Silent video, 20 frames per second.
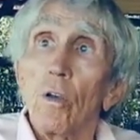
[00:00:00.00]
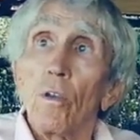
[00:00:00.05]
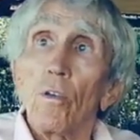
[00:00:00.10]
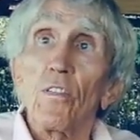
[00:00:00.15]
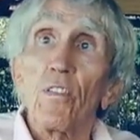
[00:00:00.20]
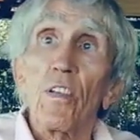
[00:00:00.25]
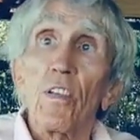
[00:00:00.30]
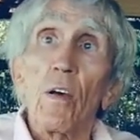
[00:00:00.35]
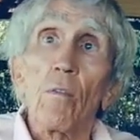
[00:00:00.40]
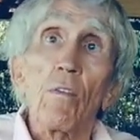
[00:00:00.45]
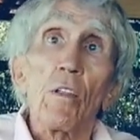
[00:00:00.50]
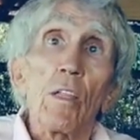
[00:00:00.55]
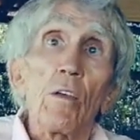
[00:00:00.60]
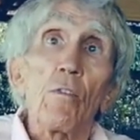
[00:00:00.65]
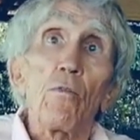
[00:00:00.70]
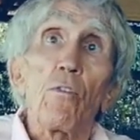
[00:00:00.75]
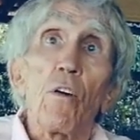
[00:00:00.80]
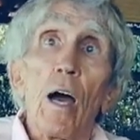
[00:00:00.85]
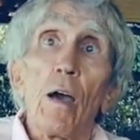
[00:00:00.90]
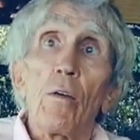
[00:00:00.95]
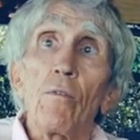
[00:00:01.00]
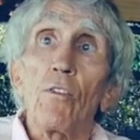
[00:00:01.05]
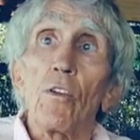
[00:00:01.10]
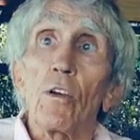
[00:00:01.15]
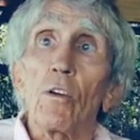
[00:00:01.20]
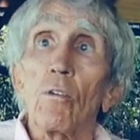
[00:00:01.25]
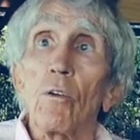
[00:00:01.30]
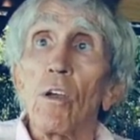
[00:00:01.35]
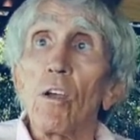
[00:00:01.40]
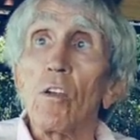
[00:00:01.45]
75
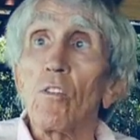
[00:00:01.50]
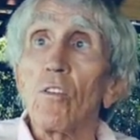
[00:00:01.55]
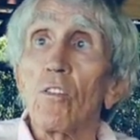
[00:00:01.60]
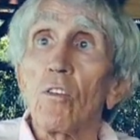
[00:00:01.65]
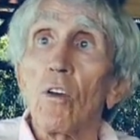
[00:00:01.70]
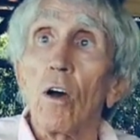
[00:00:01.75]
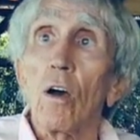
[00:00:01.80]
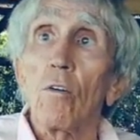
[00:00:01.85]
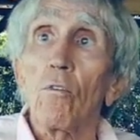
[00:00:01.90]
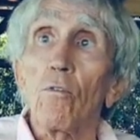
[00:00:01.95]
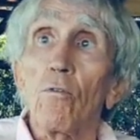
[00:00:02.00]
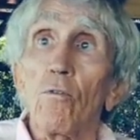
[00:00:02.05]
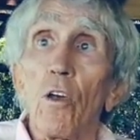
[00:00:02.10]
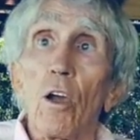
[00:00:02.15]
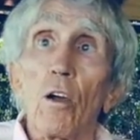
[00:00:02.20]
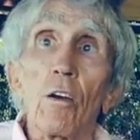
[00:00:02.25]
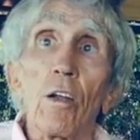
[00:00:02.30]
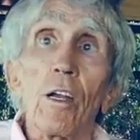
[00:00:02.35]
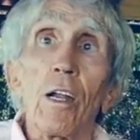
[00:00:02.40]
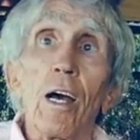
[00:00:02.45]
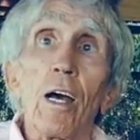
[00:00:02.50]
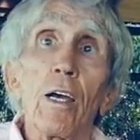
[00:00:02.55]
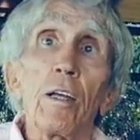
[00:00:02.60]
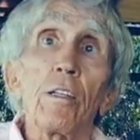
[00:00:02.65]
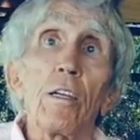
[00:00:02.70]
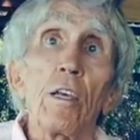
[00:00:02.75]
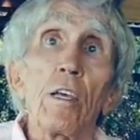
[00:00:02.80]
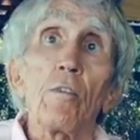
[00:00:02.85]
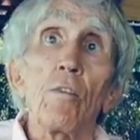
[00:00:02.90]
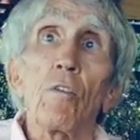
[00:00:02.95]
degrees
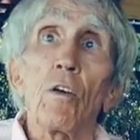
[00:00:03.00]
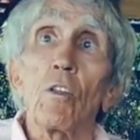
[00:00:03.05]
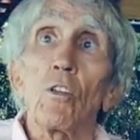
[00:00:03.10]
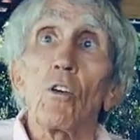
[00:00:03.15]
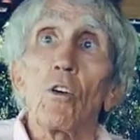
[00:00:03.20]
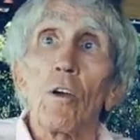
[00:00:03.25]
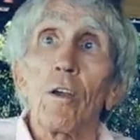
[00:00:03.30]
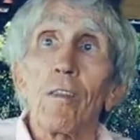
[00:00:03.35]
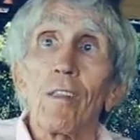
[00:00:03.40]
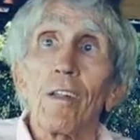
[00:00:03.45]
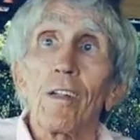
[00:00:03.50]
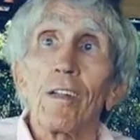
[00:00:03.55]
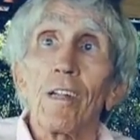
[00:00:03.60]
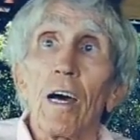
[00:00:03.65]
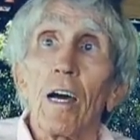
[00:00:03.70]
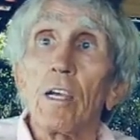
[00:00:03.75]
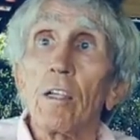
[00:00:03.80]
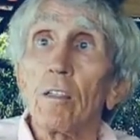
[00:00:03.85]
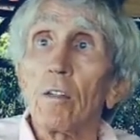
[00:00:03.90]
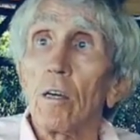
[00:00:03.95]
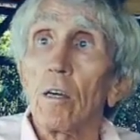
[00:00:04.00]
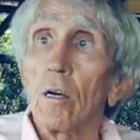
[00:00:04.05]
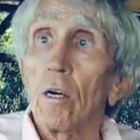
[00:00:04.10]
Fahrenheit, even during the night.